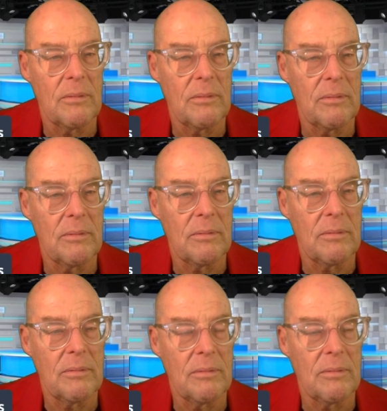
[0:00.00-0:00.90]

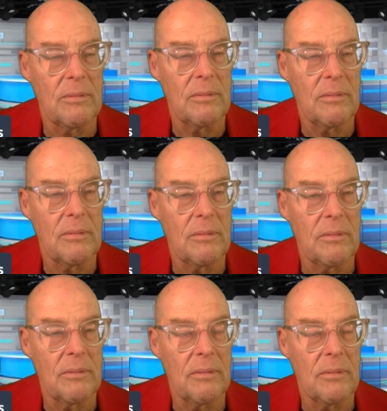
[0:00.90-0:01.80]

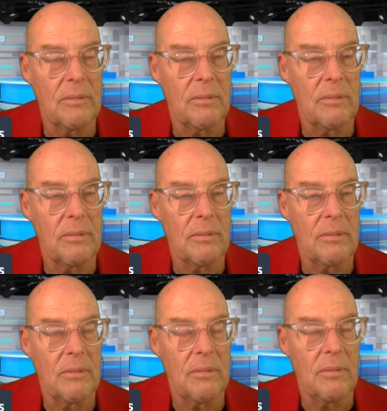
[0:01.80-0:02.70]

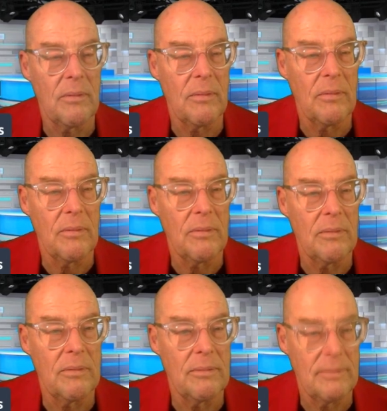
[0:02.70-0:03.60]

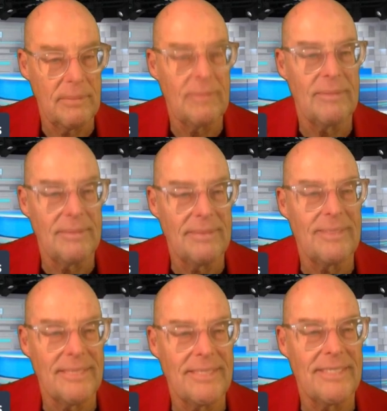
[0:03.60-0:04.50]

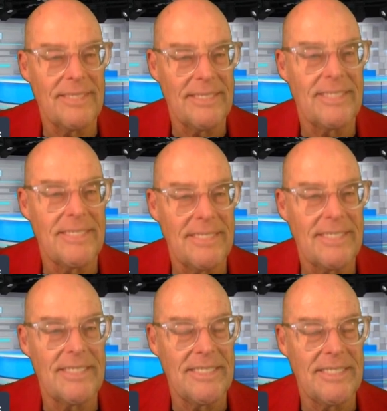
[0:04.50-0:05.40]

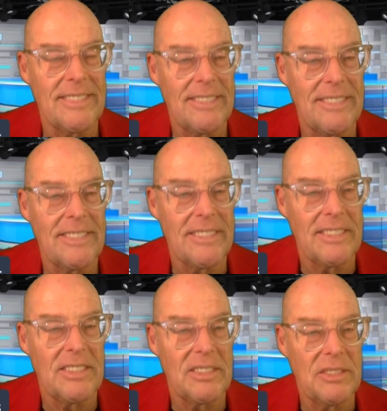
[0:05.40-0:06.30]

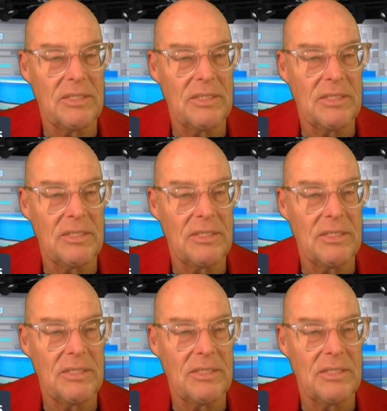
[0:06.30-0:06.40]
[no speech]